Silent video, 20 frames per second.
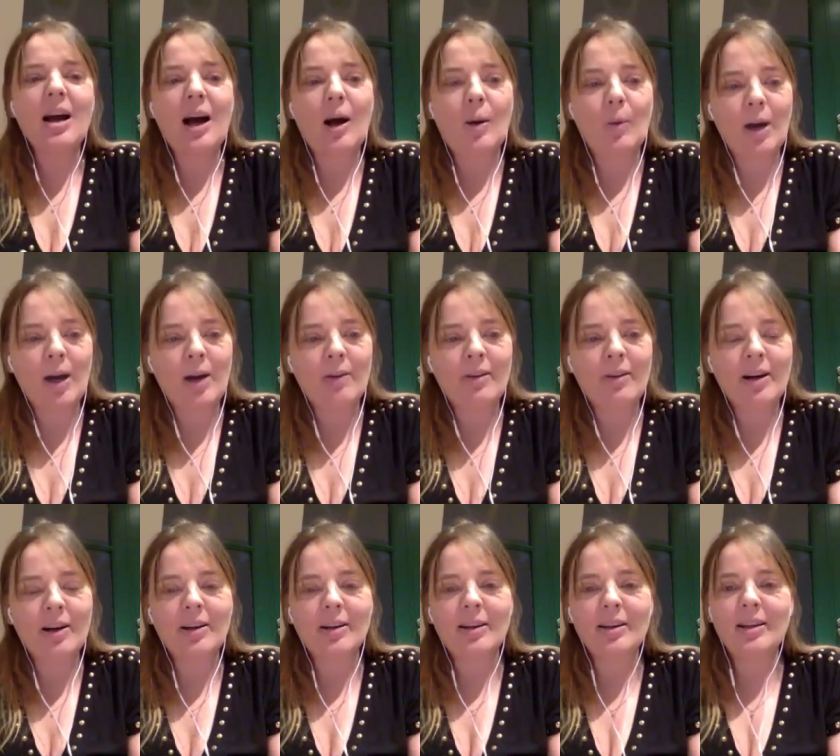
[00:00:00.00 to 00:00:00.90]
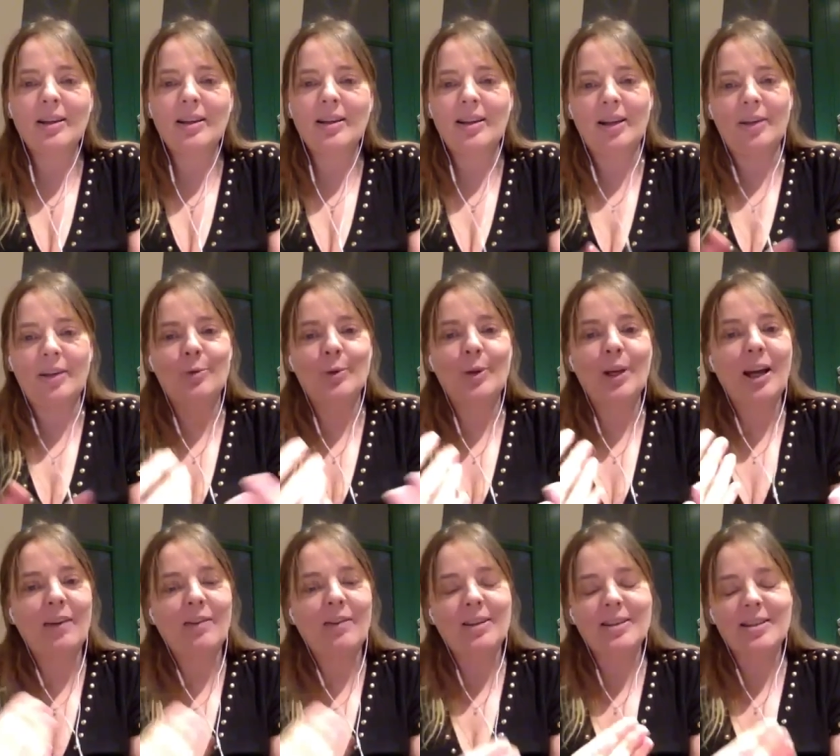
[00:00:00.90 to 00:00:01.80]
However, if we
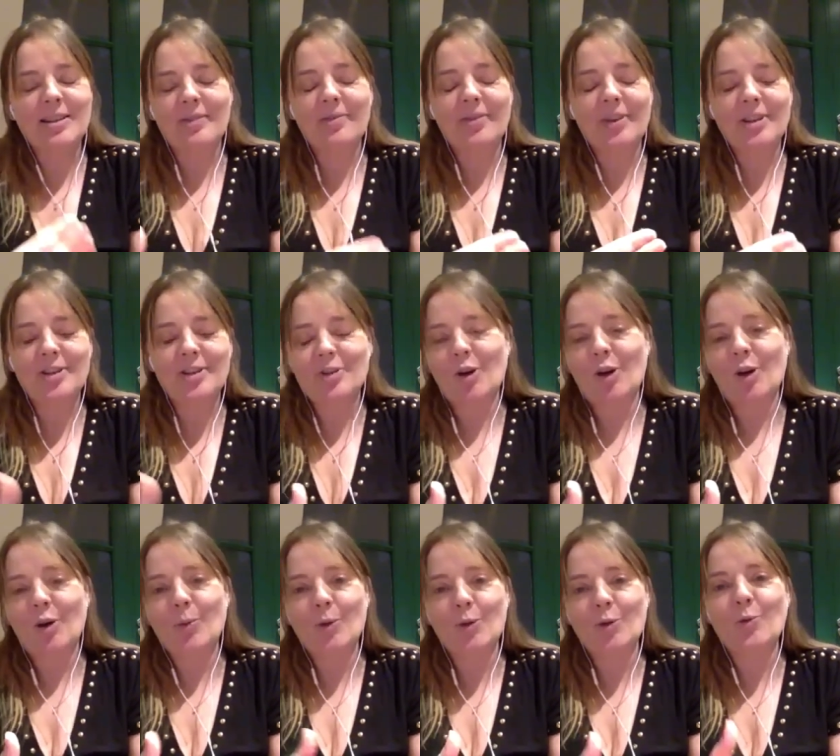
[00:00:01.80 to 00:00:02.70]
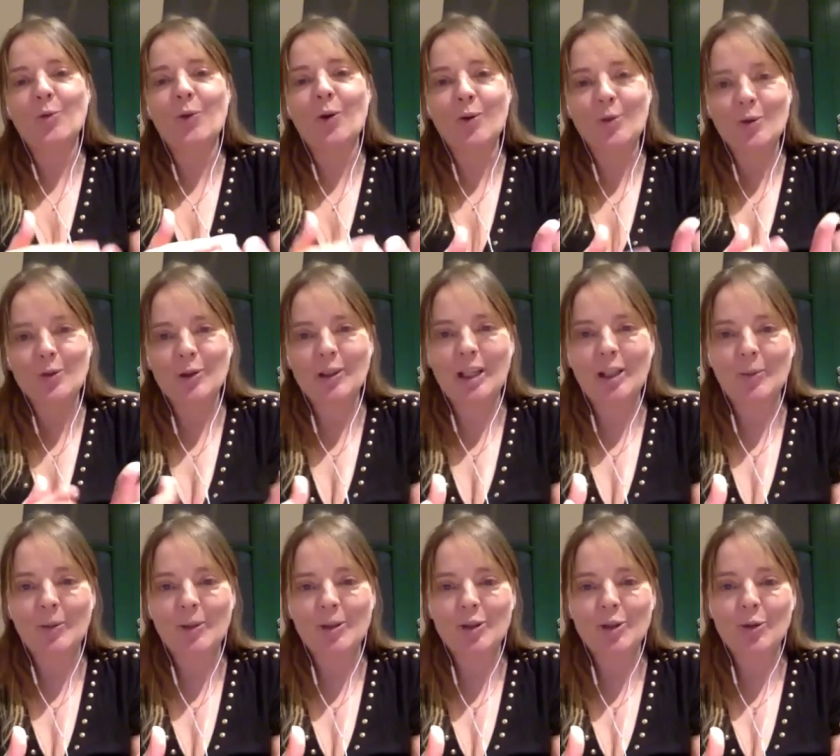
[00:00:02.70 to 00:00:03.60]
have something strong, we should focus on that
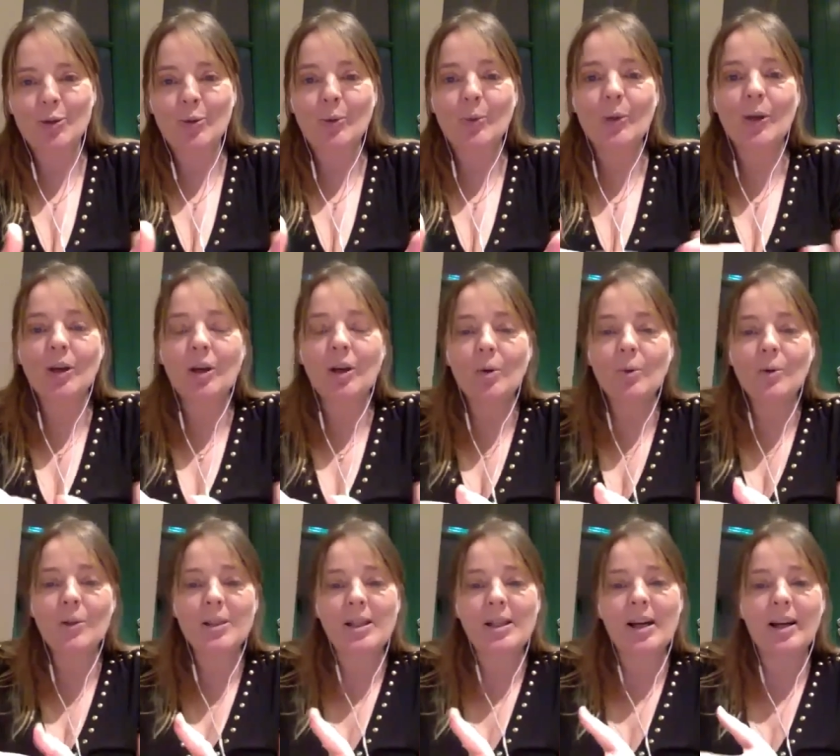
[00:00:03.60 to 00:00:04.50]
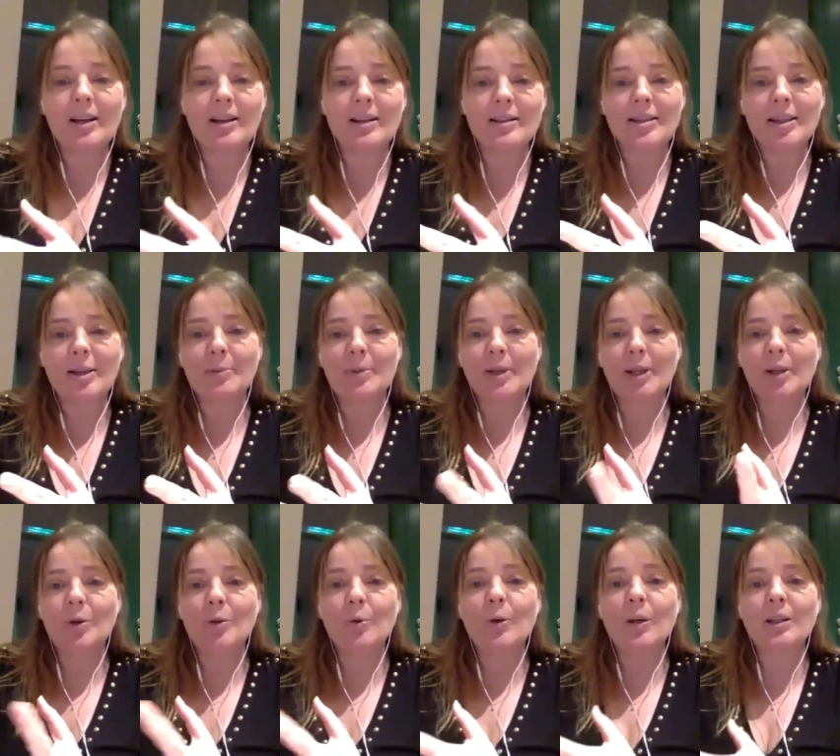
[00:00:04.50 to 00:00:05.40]
one too. We can always hire
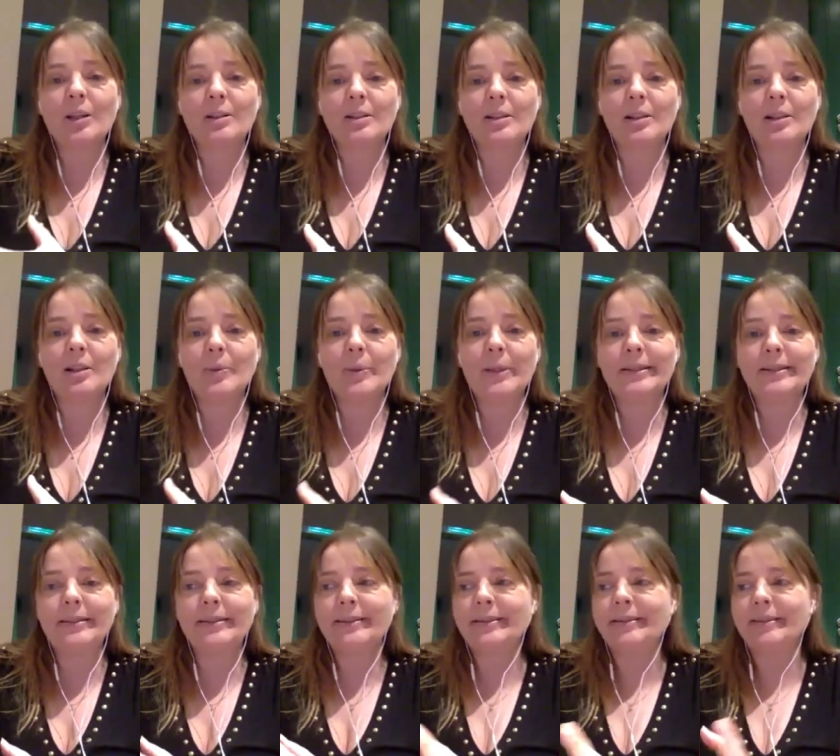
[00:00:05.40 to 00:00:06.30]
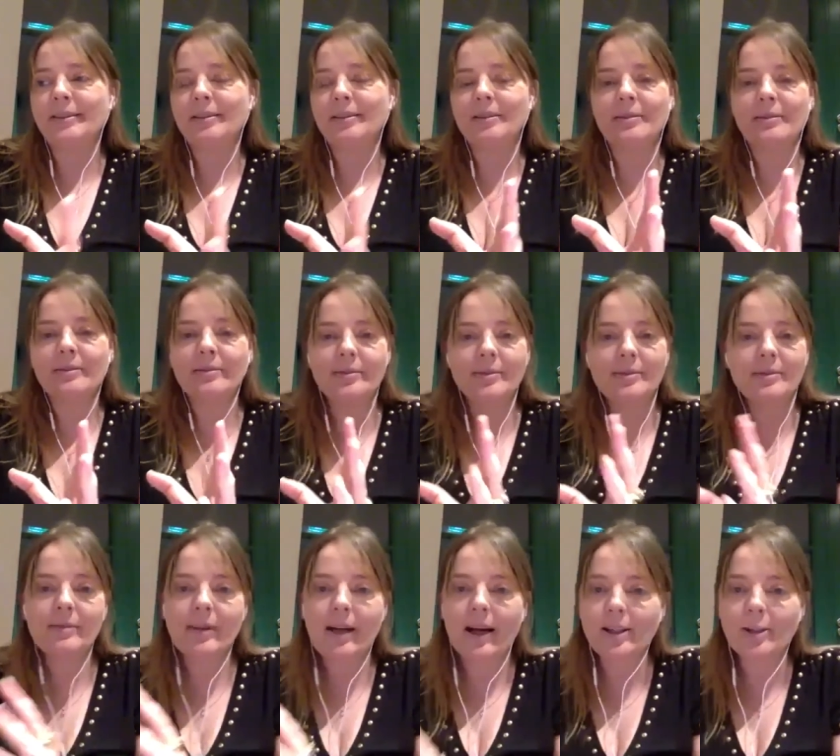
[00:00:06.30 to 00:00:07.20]
somebody who can deal with the
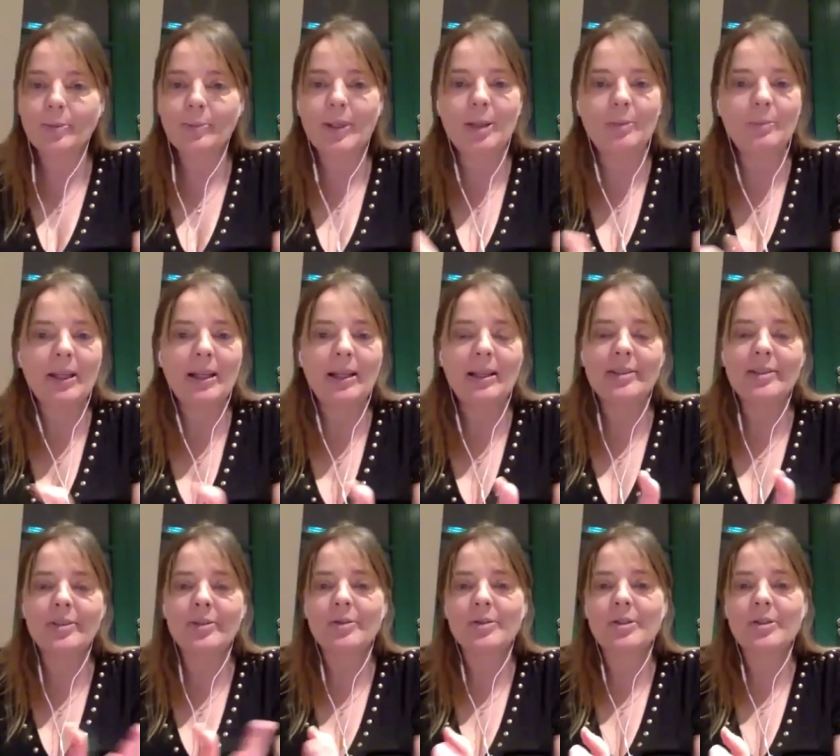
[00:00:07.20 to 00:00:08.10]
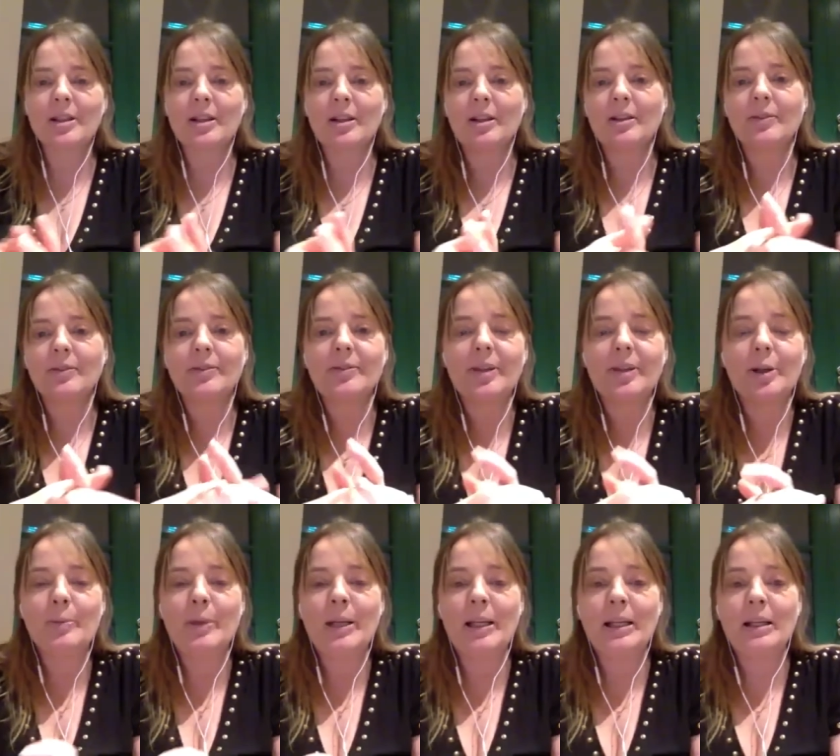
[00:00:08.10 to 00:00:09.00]
admin bits of stuff. I
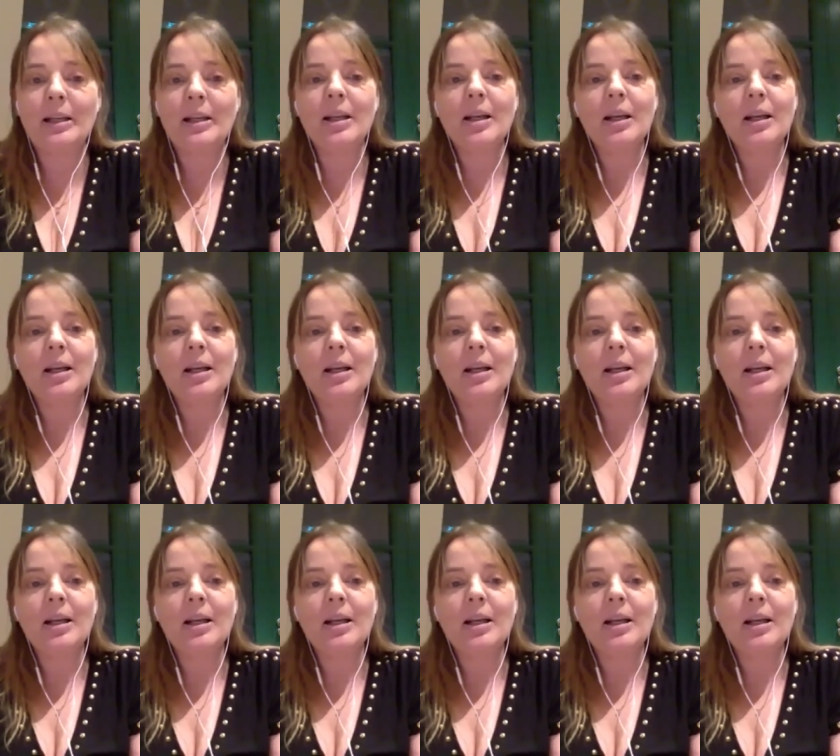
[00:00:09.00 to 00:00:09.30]
mean,